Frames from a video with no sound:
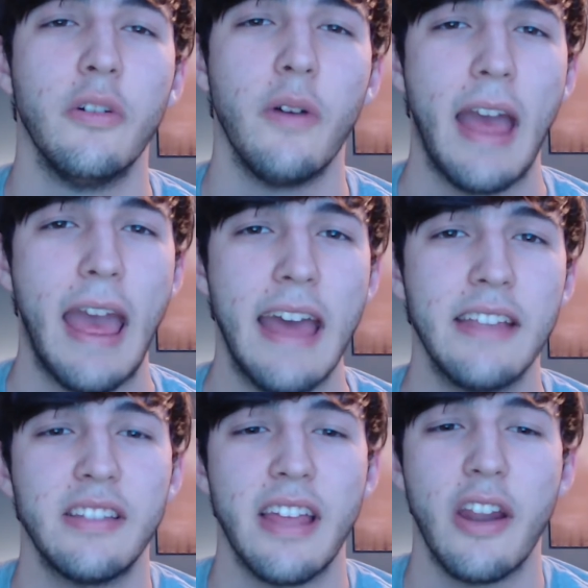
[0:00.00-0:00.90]

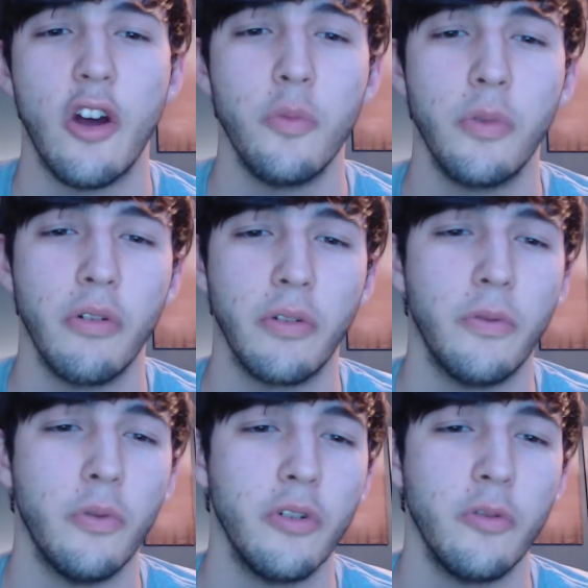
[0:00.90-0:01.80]
has that hope going
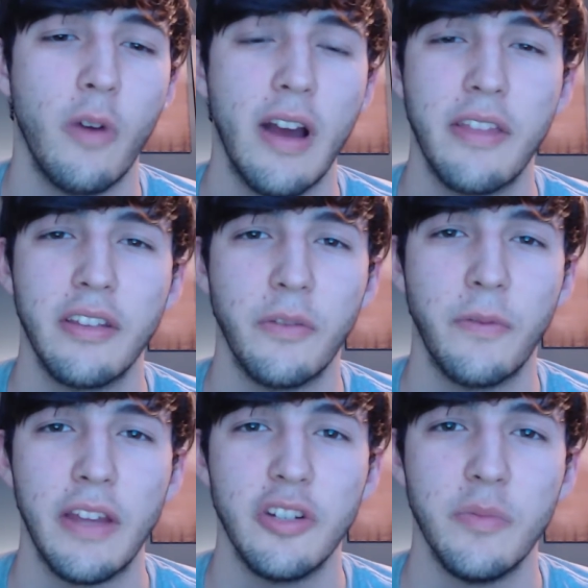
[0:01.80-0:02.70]
forward and why I think the
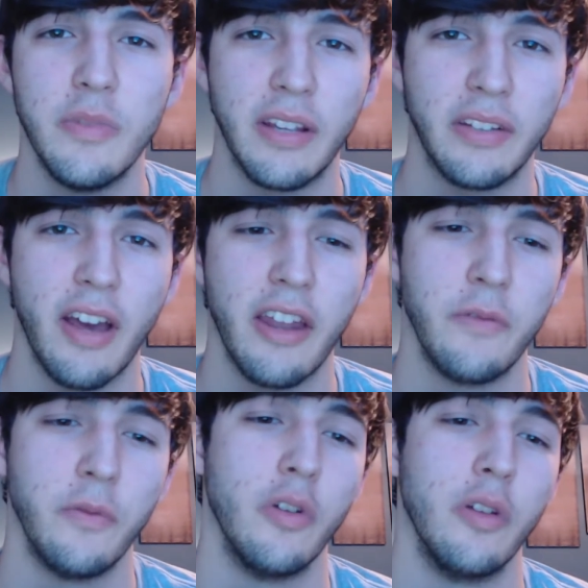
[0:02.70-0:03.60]
fans should be excited
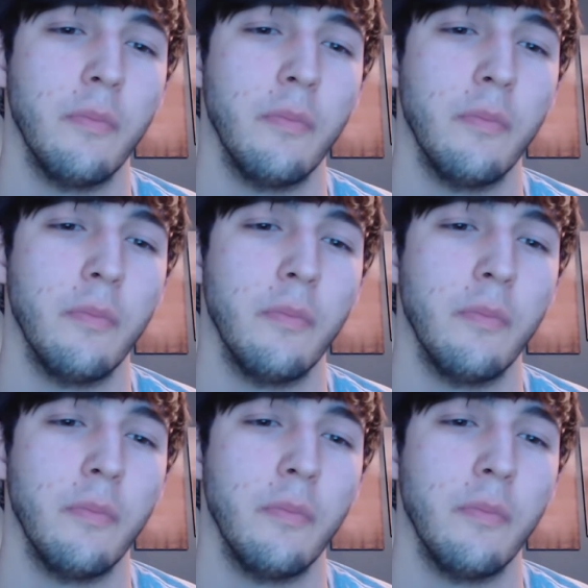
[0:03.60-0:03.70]
for them.